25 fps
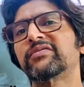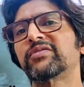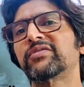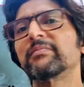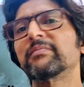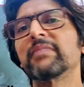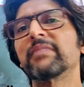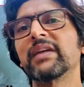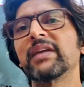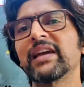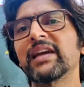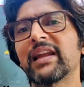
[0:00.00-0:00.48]
to
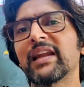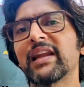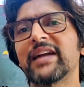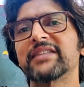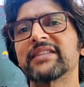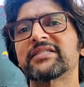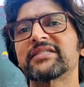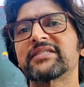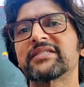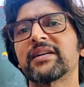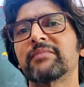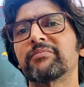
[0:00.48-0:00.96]
be a large
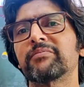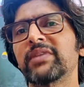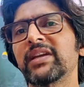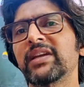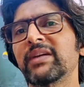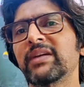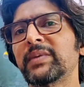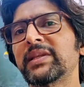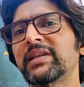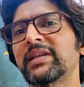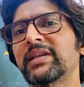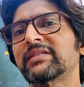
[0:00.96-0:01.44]
company. I
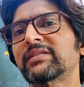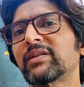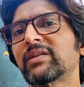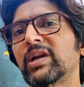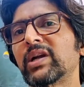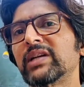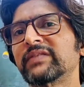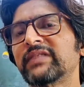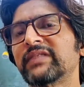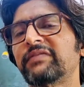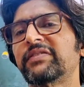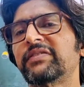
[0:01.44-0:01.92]
mean, there's a lot
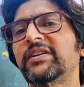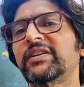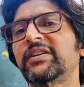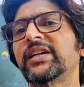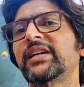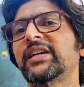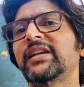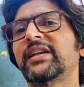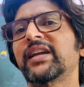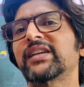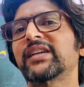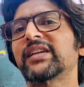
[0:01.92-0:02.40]
of effort it
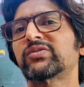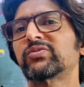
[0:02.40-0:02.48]
takes